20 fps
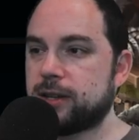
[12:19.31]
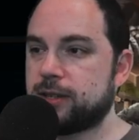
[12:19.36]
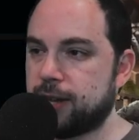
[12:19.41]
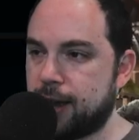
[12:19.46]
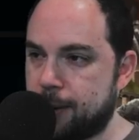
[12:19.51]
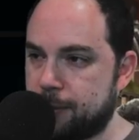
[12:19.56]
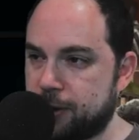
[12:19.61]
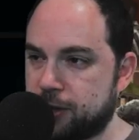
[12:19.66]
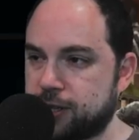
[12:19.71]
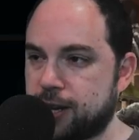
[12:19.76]

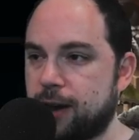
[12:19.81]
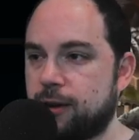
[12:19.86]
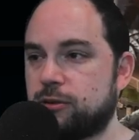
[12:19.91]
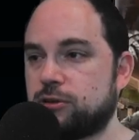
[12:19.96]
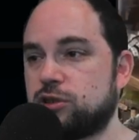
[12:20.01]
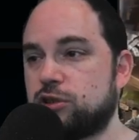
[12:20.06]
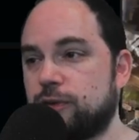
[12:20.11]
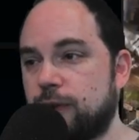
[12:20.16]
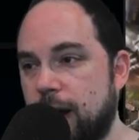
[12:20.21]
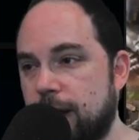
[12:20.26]
Damage
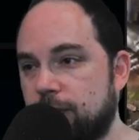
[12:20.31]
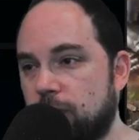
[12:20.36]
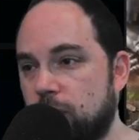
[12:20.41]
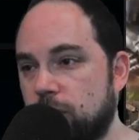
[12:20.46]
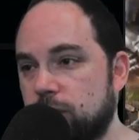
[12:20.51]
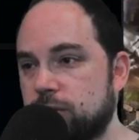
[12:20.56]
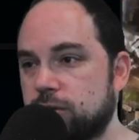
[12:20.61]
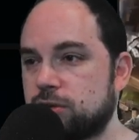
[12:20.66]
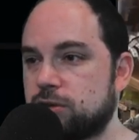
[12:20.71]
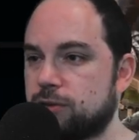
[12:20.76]
counters survival.
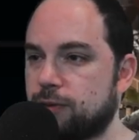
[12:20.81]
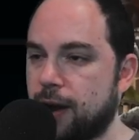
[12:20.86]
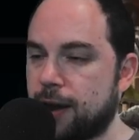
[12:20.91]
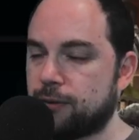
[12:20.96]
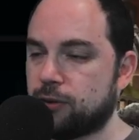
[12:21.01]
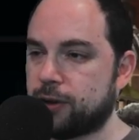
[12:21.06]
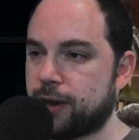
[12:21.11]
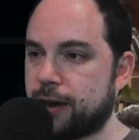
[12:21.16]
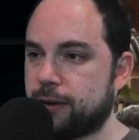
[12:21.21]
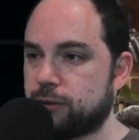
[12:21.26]

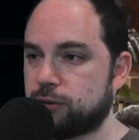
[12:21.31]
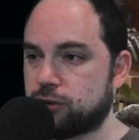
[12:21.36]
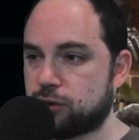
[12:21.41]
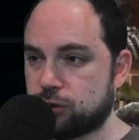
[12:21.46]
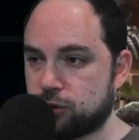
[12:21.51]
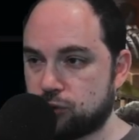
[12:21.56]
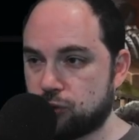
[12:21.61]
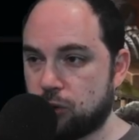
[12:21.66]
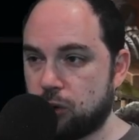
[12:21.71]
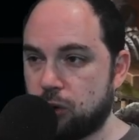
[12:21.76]
Survival counters
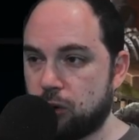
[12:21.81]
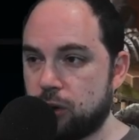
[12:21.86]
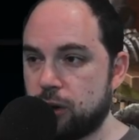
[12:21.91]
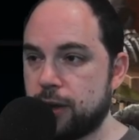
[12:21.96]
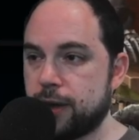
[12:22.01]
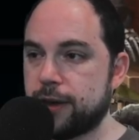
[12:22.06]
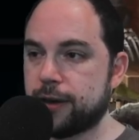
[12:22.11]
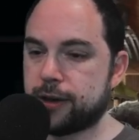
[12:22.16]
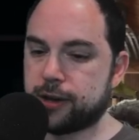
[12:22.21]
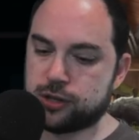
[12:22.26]
control.
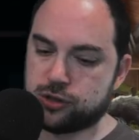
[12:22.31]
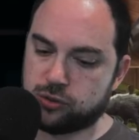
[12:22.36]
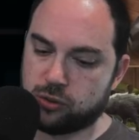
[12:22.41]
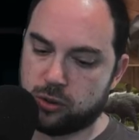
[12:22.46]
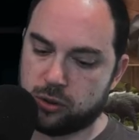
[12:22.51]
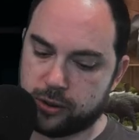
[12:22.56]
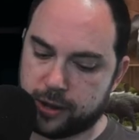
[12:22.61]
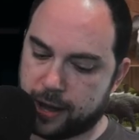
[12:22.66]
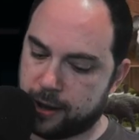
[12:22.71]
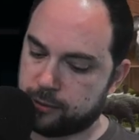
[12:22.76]

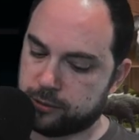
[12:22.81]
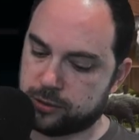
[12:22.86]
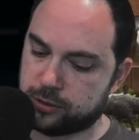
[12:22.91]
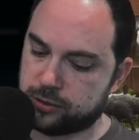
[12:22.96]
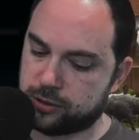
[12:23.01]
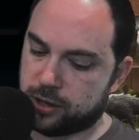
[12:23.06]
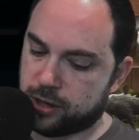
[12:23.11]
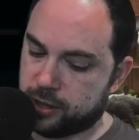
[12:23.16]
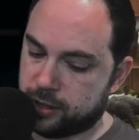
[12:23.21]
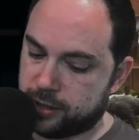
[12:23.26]
Control
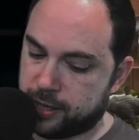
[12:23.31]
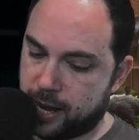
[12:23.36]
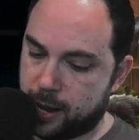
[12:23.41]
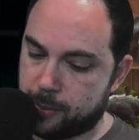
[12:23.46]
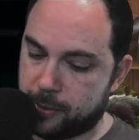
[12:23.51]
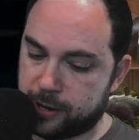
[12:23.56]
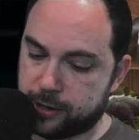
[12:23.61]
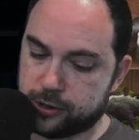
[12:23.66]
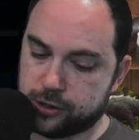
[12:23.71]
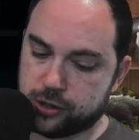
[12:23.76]
counters
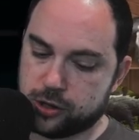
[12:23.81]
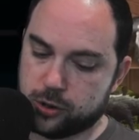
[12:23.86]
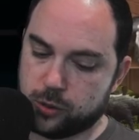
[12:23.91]
damage,